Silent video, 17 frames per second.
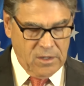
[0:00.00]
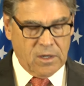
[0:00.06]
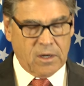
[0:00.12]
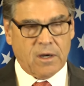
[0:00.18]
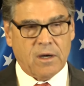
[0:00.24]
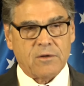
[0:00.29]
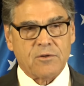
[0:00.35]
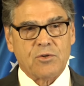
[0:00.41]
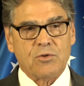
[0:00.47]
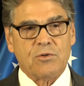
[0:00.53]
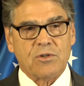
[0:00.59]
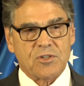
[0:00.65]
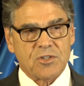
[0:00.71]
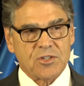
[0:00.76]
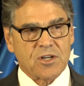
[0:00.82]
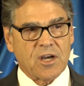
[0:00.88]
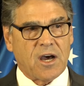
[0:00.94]
uh, to
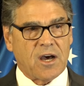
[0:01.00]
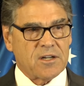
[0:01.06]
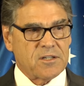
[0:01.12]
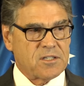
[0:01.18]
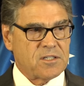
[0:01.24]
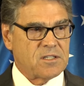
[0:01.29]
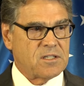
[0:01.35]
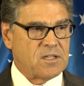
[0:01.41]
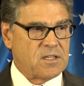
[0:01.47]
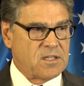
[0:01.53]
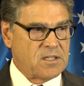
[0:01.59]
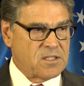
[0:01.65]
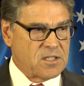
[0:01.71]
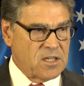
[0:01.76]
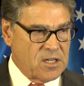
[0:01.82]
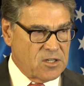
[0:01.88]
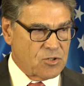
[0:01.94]
discuss
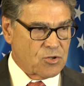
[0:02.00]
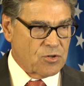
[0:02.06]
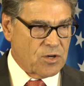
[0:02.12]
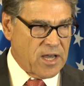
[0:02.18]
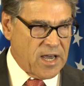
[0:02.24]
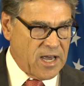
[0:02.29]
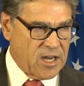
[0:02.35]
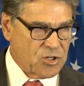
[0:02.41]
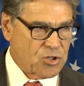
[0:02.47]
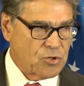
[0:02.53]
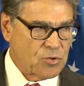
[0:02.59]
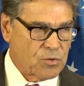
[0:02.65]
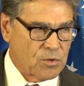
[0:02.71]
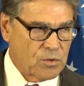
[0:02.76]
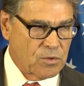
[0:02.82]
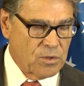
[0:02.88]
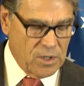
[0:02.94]
these
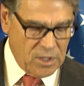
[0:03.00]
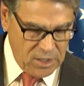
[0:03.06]
international